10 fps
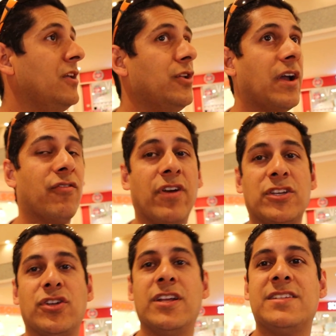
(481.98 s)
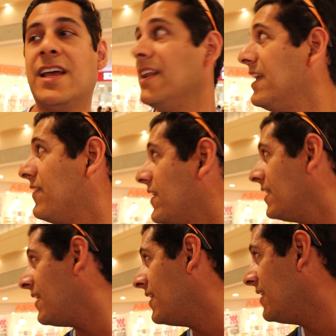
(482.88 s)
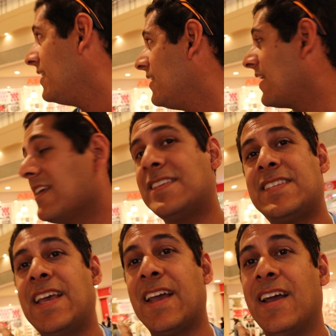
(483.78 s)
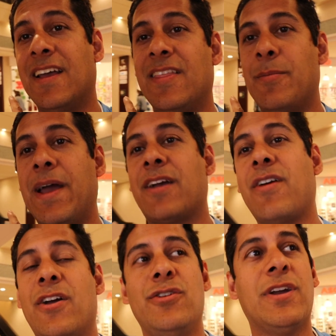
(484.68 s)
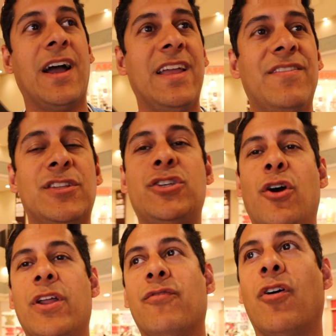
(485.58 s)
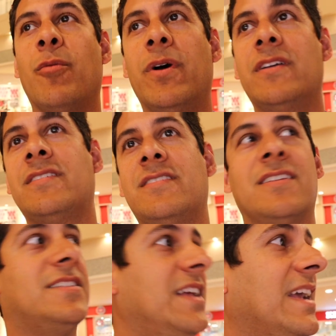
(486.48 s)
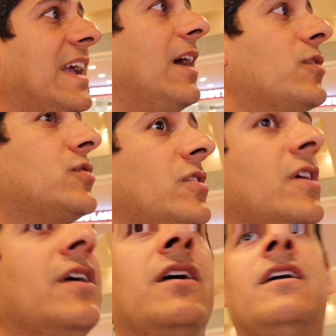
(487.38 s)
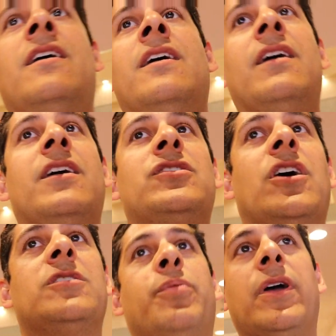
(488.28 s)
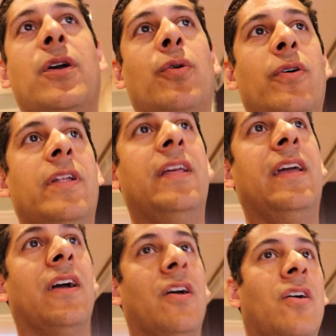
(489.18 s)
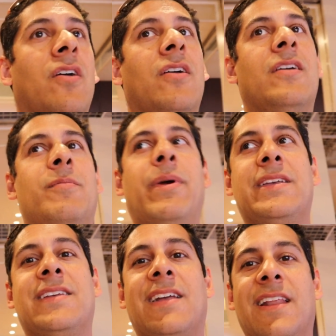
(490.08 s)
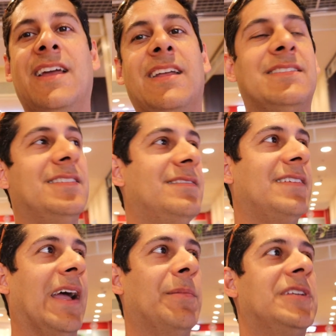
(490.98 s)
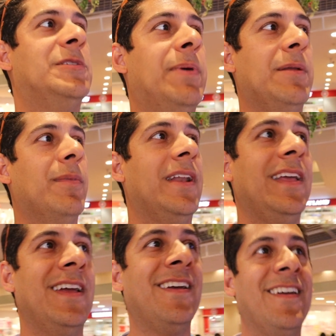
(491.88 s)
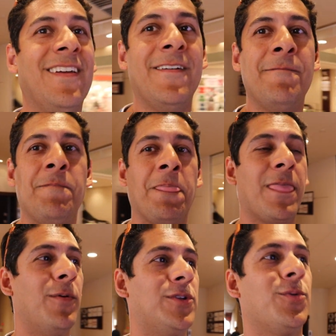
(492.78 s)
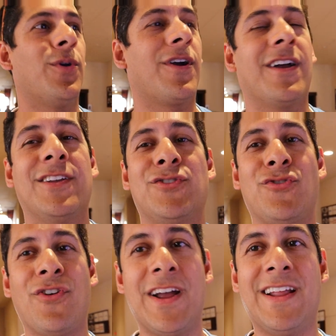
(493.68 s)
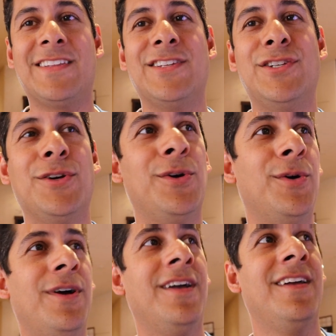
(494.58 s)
You got restaurants and even you got Sega in the background. You got even Tony Roma's steakhouse. So it's pretty cool in here. Basically time to spend money, which we're gonna try not to do